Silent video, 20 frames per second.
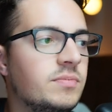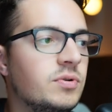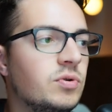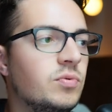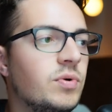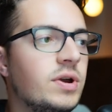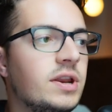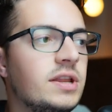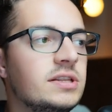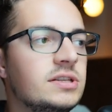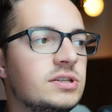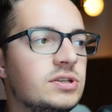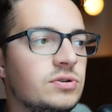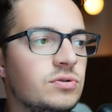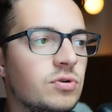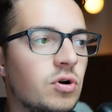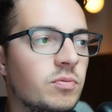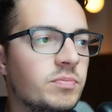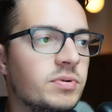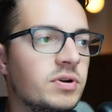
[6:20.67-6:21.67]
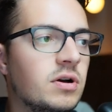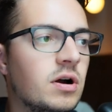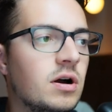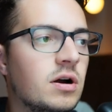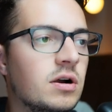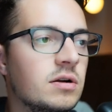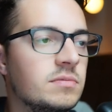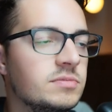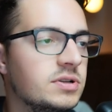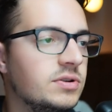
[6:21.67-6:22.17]
be waiting to open
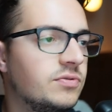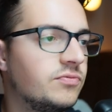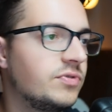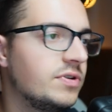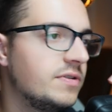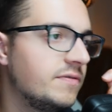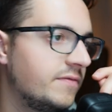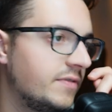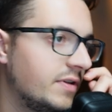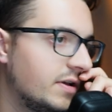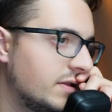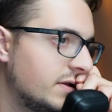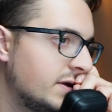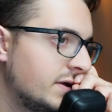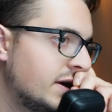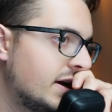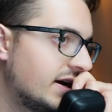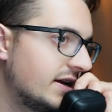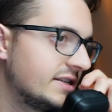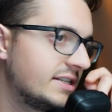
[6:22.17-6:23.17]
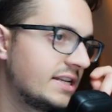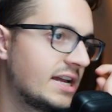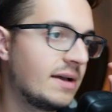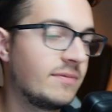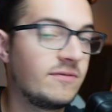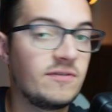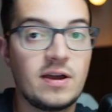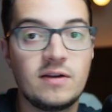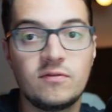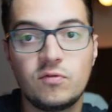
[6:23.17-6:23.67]
arms and refill on its
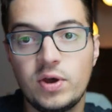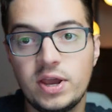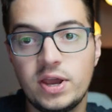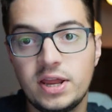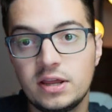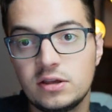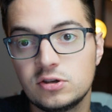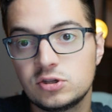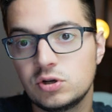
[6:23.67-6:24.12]
top 5 weighting.